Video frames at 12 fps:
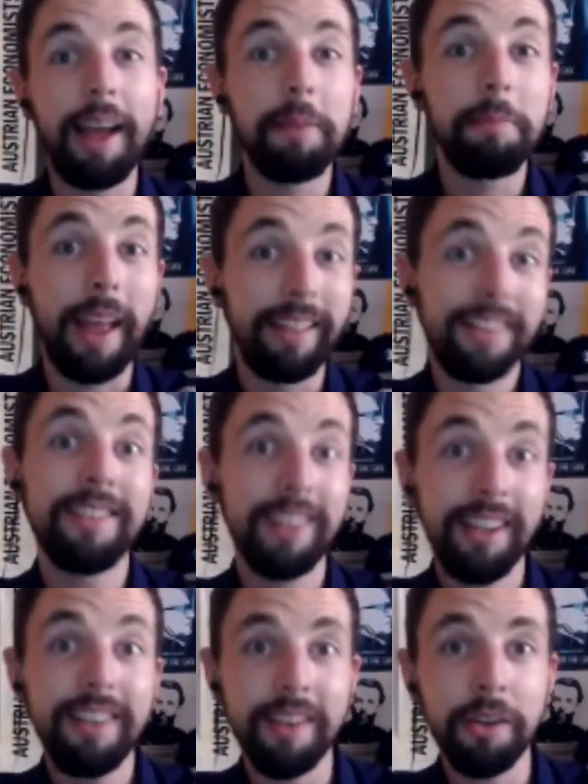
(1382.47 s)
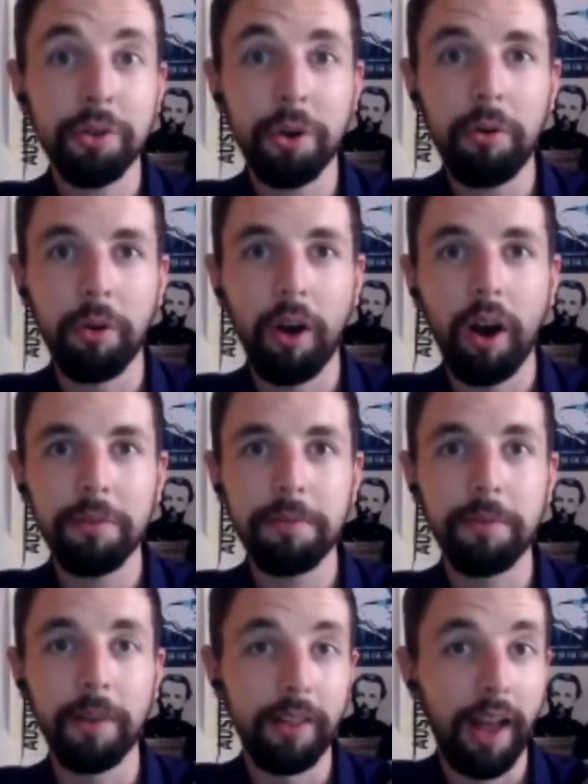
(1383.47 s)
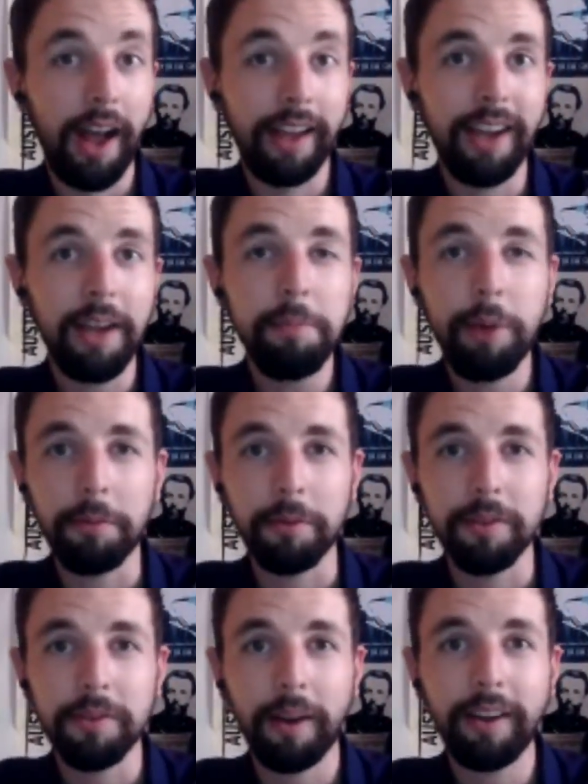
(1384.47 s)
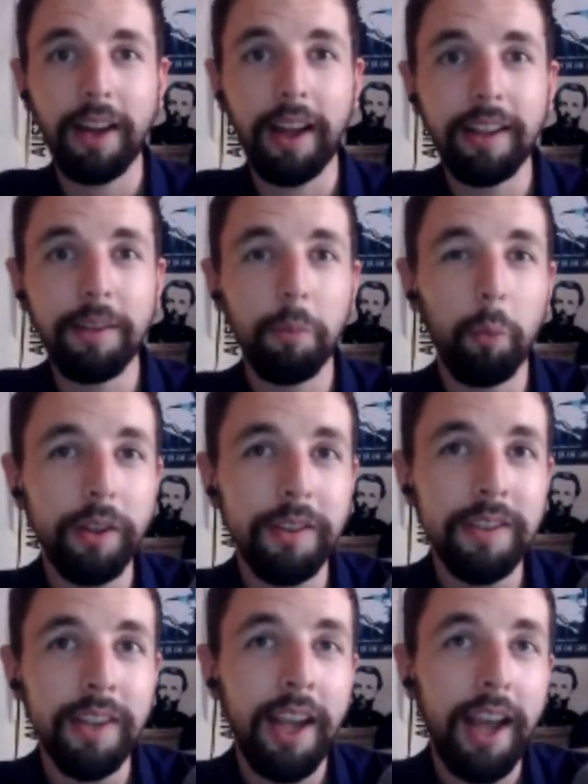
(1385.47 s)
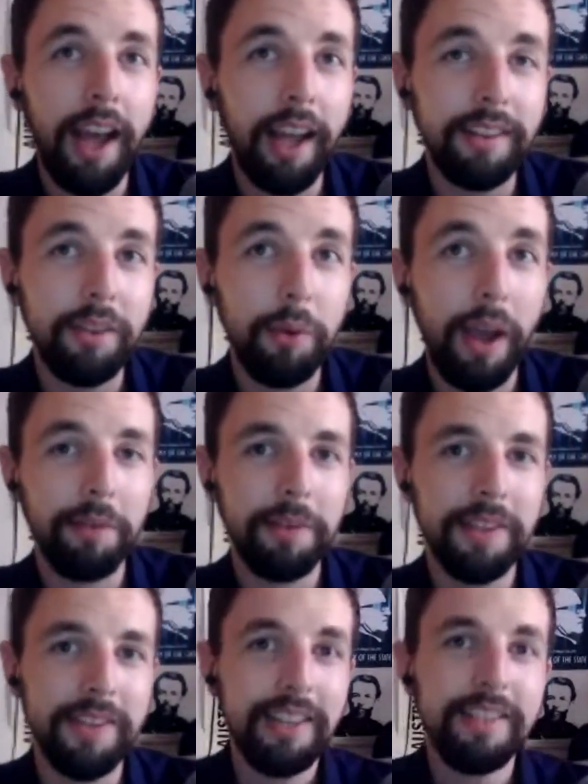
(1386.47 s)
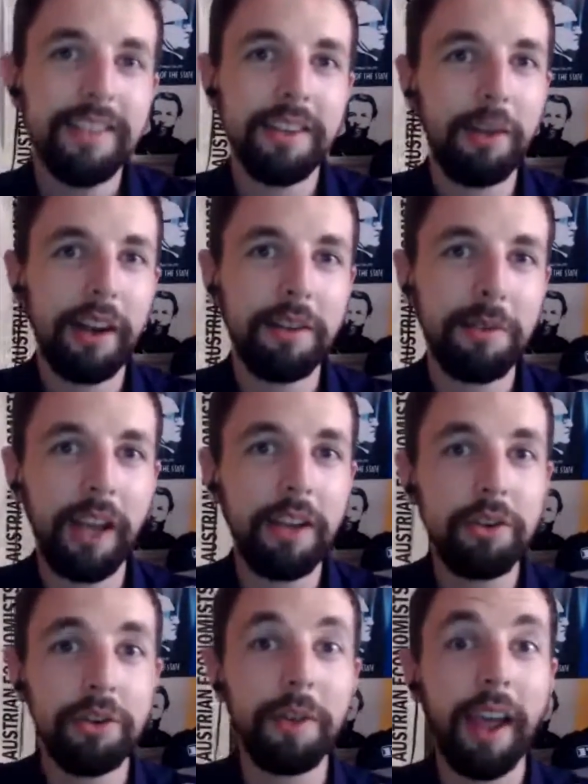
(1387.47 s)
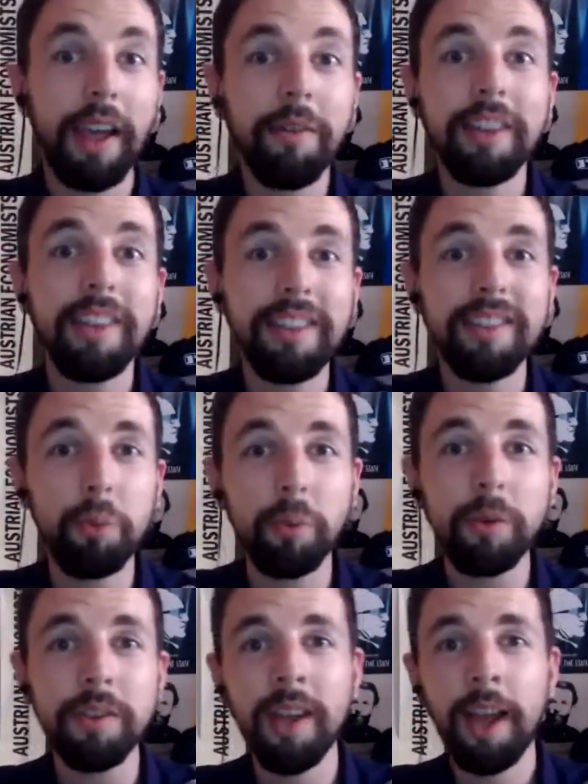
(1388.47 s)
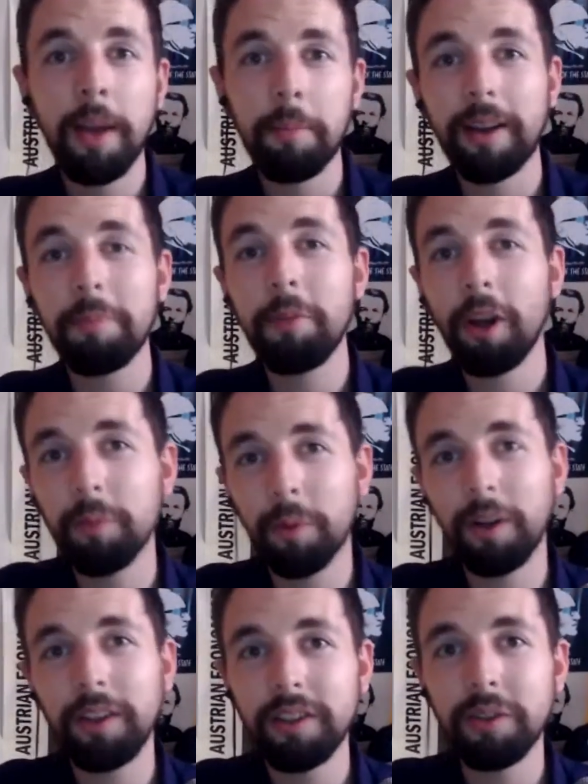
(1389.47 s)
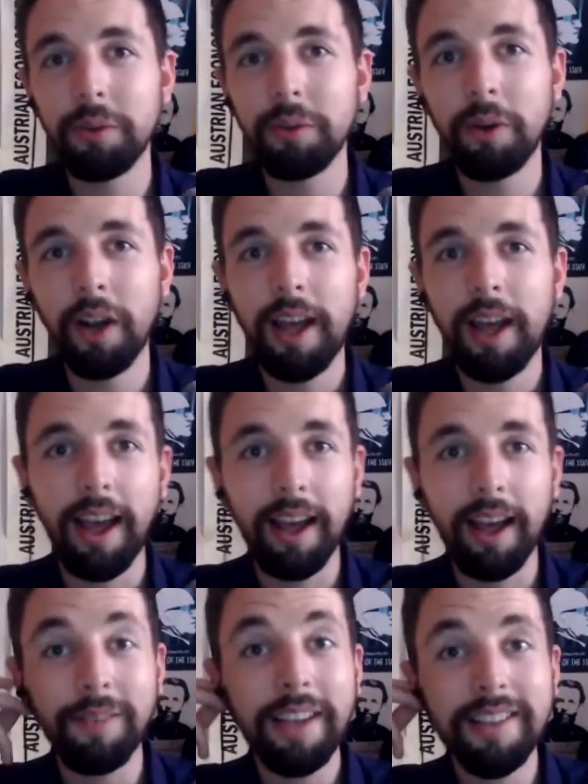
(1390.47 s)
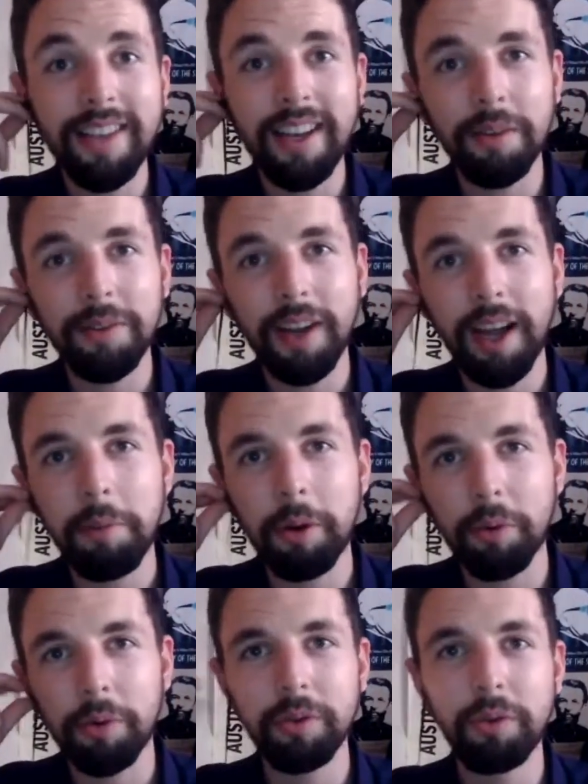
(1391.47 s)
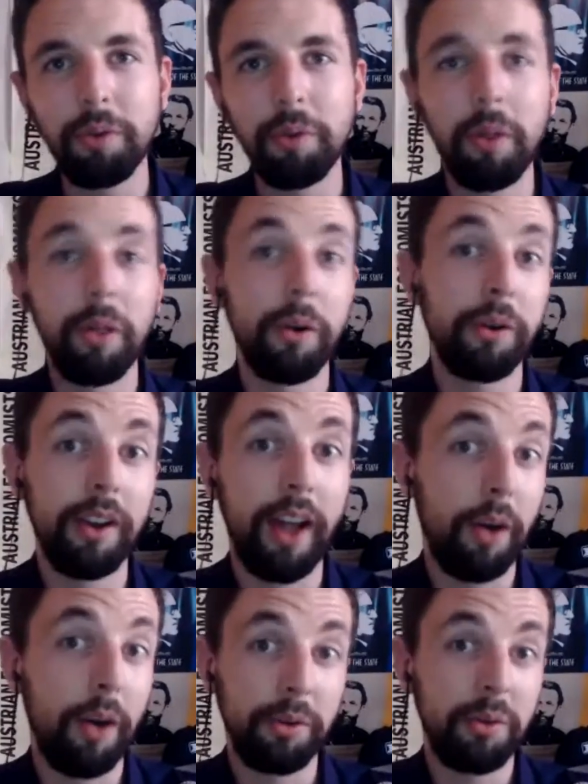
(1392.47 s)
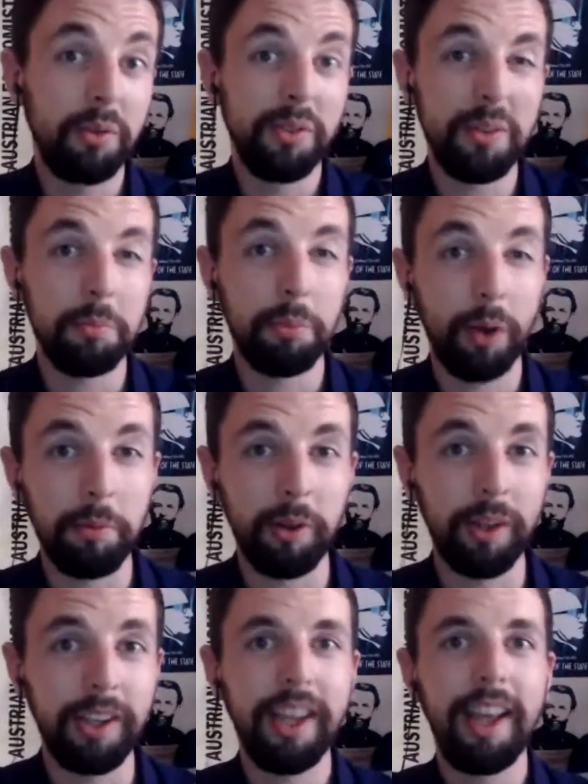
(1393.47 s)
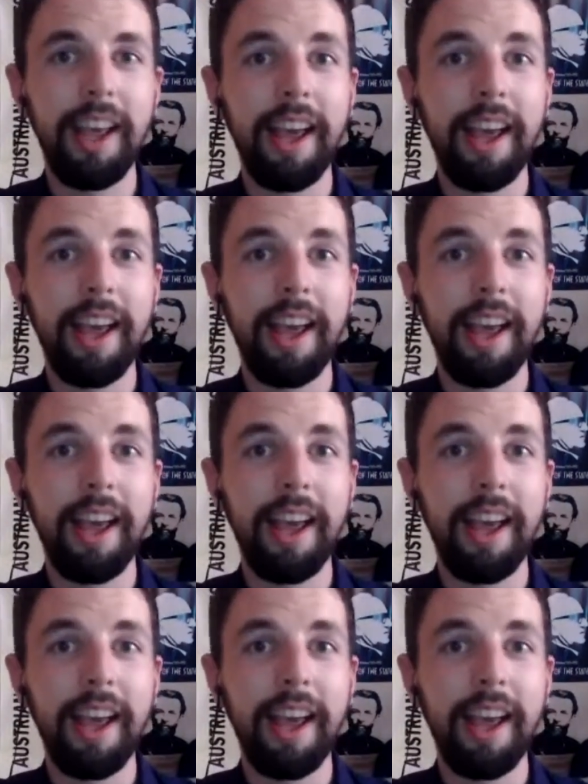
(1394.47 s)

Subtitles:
And this is a show of high time preference, right? I want to have this instant gratification of having these tools, but I'm not willing to invest enough time in order to learn how to use them properly.